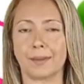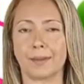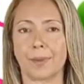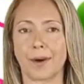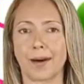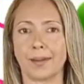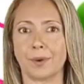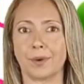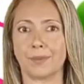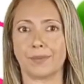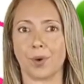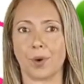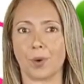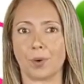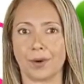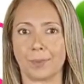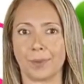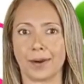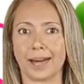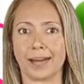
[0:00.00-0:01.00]
But before
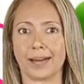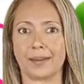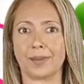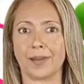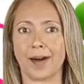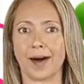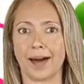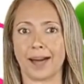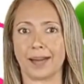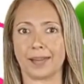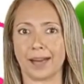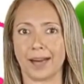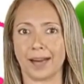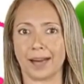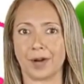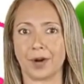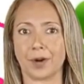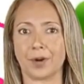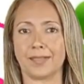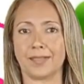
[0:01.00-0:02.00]
we begin, kindly
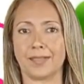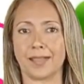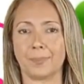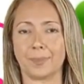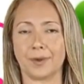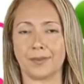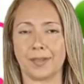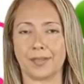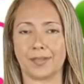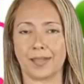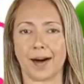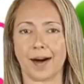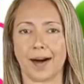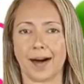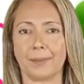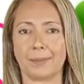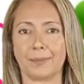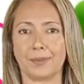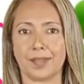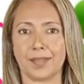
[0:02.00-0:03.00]
use some of the
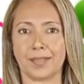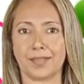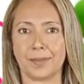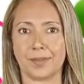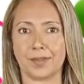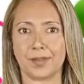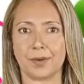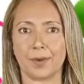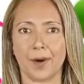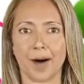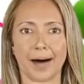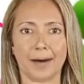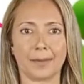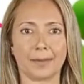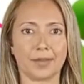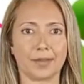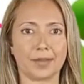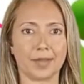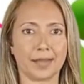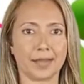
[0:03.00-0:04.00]
time to
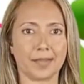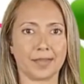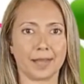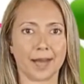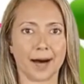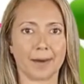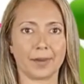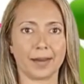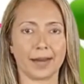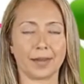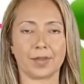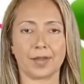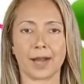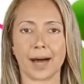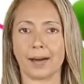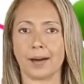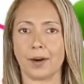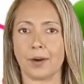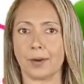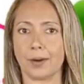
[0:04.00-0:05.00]
subscribe to this lovely
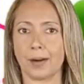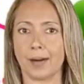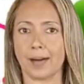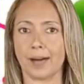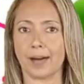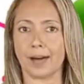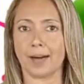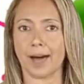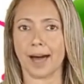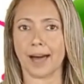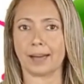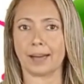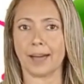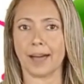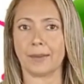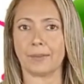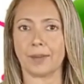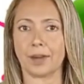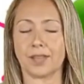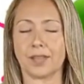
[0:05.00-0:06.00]
channel and
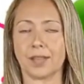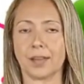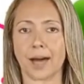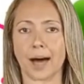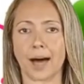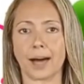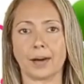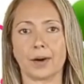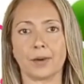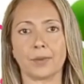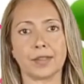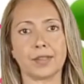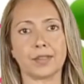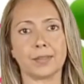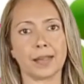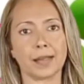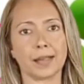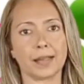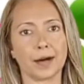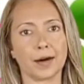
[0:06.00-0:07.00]
leave us a like on this
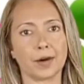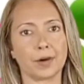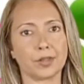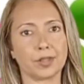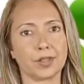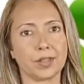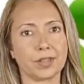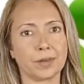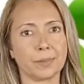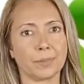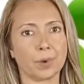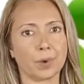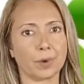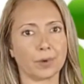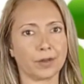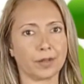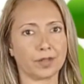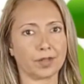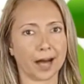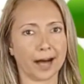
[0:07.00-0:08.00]
video to
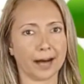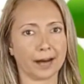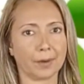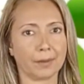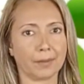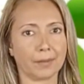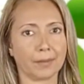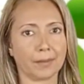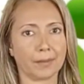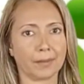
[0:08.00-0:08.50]
support the channel.